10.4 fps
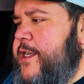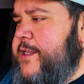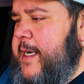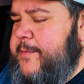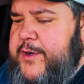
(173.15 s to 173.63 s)

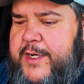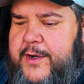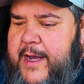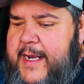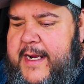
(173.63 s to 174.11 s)
So I'm gonna
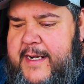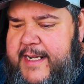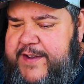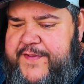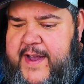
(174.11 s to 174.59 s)
go. I got at
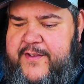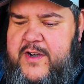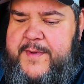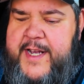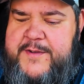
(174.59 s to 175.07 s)
least
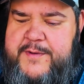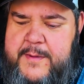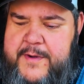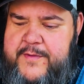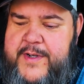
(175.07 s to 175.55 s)
500 miles, probably.